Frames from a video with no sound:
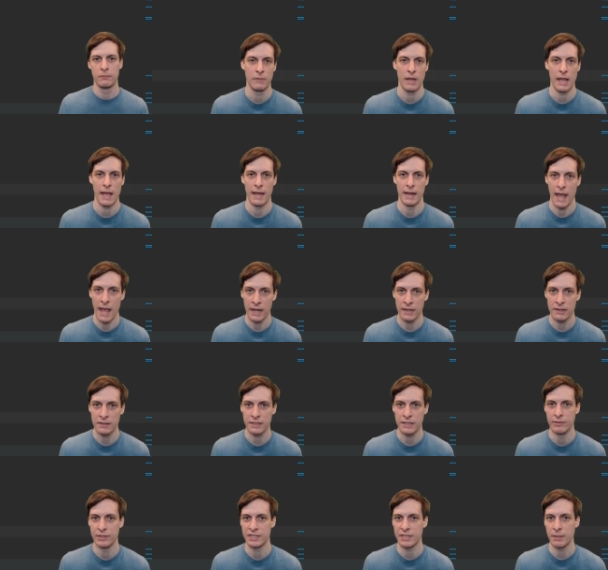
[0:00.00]
And end
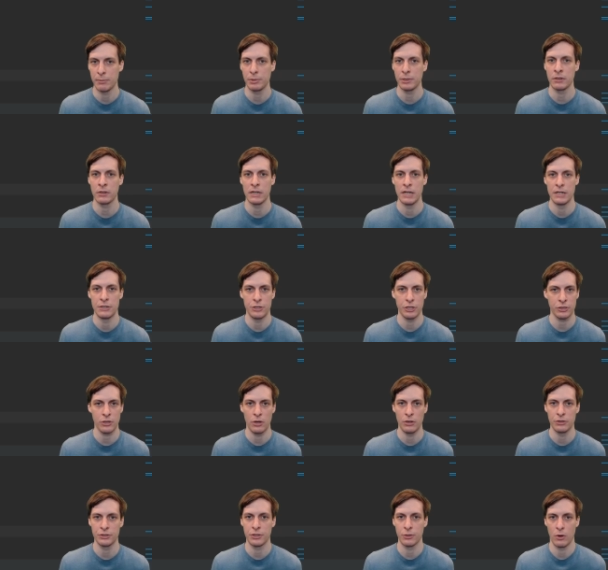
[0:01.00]
is even simpler, it just
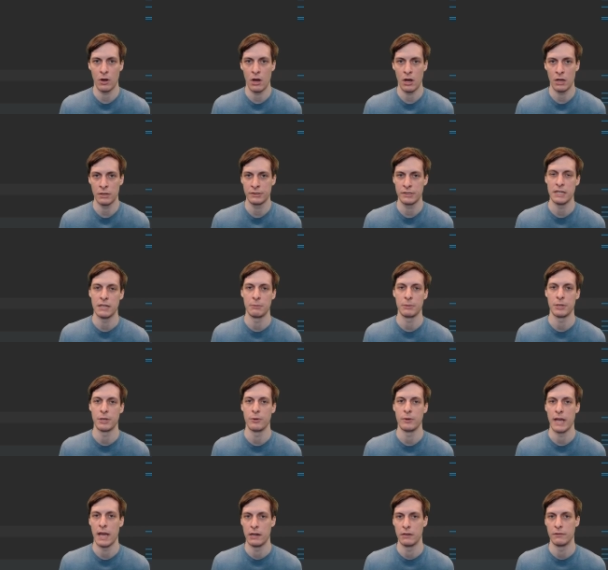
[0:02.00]
calls the raw
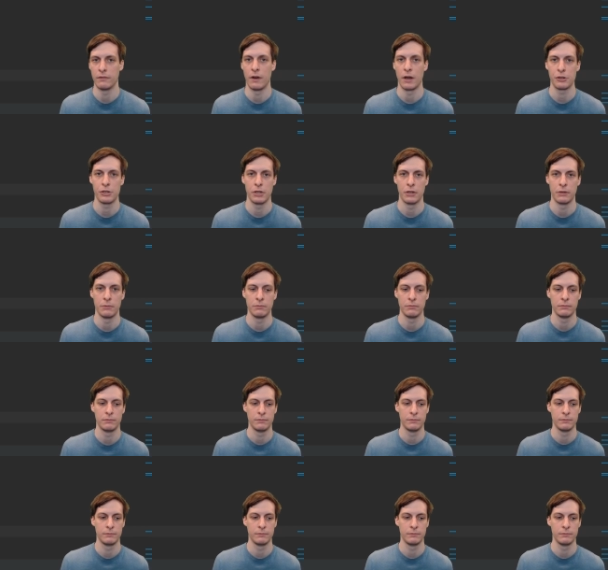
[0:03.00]
cimgui end function.